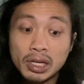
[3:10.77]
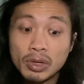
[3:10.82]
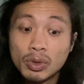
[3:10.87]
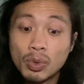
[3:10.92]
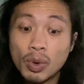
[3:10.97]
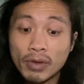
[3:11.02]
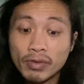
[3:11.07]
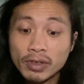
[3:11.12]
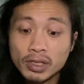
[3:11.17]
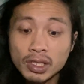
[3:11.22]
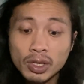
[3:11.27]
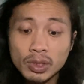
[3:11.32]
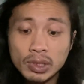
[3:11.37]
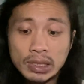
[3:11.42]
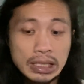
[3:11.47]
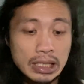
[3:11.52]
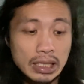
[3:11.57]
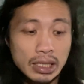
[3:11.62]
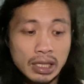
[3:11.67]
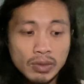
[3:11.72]
whoever you're
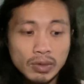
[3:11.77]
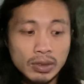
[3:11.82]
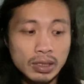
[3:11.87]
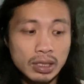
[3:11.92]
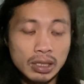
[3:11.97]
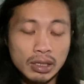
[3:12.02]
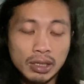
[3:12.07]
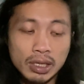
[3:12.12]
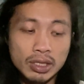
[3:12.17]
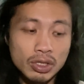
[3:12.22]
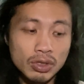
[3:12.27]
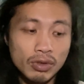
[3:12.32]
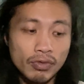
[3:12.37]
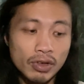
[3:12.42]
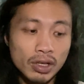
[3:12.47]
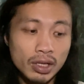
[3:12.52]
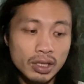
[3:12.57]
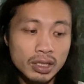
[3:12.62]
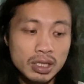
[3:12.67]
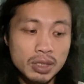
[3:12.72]
dealing with here, I do
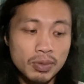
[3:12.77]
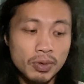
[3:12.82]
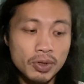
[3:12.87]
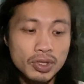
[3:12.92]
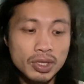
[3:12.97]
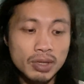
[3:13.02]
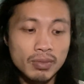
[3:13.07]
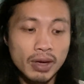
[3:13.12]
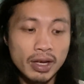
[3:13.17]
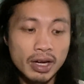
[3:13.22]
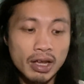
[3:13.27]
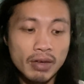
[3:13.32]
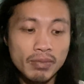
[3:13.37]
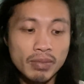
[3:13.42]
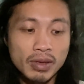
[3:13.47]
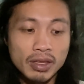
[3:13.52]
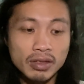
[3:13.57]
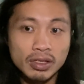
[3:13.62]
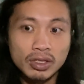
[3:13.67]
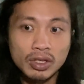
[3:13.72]
feel like this person might have
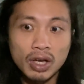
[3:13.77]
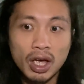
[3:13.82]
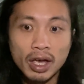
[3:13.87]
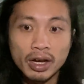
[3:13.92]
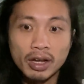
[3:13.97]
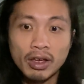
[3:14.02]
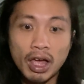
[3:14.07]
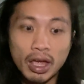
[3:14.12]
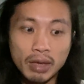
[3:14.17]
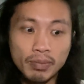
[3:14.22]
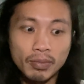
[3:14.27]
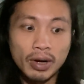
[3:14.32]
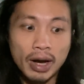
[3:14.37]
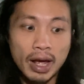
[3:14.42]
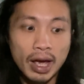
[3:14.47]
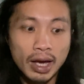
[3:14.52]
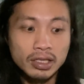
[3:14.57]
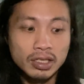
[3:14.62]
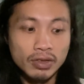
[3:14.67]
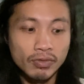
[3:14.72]
been kind of
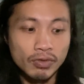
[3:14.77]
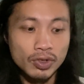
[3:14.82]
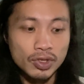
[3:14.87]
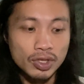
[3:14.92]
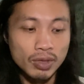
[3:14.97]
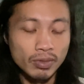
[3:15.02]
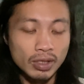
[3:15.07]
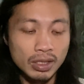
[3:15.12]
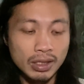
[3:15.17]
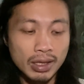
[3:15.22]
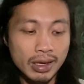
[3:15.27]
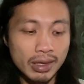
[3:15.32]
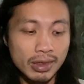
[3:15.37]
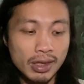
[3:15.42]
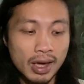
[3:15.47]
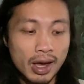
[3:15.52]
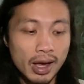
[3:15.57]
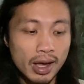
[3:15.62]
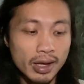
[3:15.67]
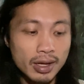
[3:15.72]
hyperactive or something like
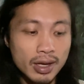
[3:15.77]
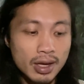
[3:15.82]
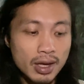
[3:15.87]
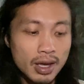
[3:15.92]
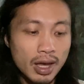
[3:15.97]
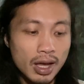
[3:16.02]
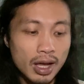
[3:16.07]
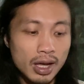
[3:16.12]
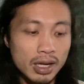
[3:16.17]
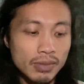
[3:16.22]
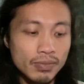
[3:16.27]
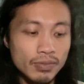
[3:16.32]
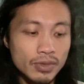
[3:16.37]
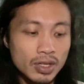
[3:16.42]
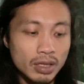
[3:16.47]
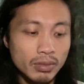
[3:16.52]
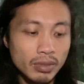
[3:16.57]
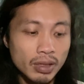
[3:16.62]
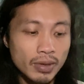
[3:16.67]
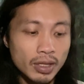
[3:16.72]
that. Um,
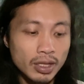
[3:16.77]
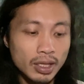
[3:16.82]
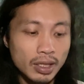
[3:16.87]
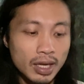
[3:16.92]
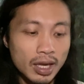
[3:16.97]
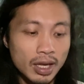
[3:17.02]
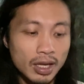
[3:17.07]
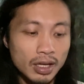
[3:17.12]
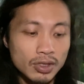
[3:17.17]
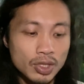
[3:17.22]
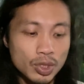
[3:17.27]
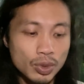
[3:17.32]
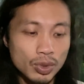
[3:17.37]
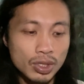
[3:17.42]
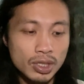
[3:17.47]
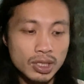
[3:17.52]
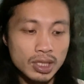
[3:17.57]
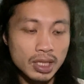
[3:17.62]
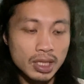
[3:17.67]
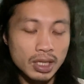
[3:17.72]
tell me about the King of
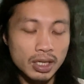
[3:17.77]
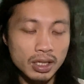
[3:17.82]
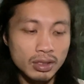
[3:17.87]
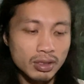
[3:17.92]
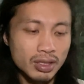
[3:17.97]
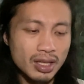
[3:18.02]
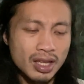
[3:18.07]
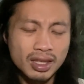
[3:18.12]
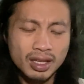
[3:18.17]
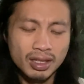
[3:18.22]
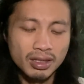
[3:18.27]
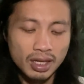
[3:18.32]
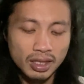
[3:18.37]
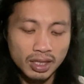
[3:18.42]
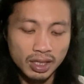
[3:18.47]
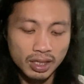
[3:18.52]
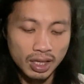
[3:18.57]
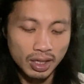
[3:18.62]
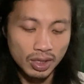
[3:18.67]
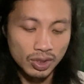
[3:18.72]
Swords here. not the
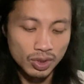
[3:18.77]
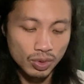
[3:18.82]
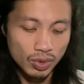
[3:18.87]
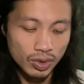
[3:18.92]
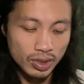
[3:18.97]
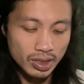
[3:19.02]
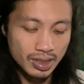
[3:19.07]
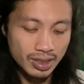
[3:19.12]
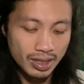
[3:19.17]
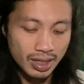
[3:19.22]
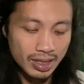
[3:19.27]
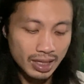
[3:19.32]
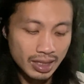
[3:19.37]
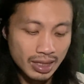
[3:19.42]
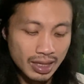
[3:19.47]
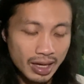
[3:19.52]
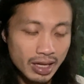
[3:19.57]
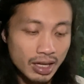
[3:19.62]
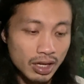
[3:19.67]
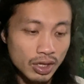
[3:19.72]
King of Swords, the
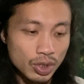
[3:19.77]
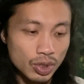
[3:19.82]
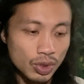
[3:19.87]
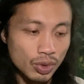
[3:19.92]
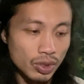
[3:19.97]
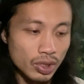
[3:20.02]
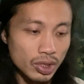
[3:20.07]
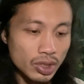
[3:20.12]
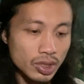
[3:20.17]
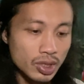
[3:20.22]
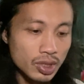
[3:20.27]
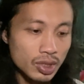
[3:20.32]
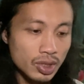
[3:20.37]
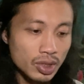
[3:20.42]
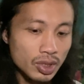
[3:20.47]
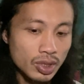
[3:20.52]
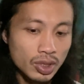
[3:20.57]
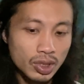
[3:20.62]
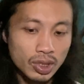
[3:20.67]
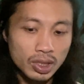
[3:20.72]
Knight of Swords.
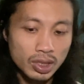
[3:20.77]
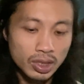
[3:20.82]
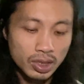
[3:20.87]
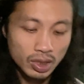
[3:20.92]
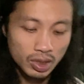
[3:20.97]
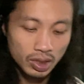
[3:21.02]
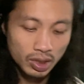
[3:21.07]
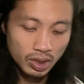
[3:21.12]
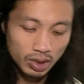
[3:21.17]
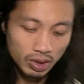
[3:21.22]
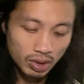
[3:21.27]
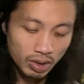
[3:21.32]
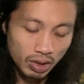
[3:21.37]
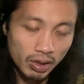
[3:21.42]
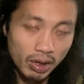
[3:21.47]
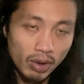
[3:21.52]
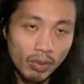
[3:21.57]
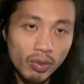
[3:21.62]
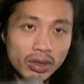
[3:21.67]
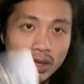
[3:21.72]
All
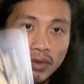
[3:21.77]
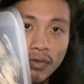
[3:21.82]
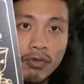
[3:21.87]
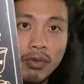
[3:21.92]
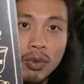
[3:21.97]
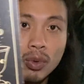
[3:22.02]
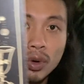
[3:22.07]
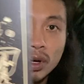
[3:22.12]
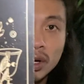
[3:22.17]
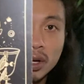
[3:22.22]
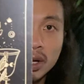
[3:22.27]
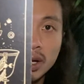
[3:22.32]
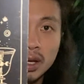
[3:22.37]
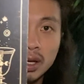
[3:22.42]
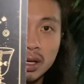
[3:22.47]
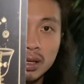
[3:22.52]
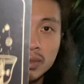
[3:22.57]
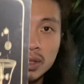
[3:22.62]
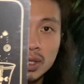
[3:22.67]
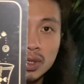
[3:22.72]
right, we got the Four of
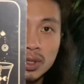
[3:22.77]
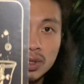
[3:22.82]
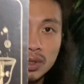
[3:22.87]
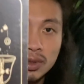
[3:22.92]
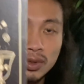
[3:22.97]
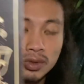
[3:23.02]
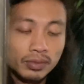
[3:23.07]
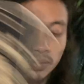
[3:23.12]
Cups.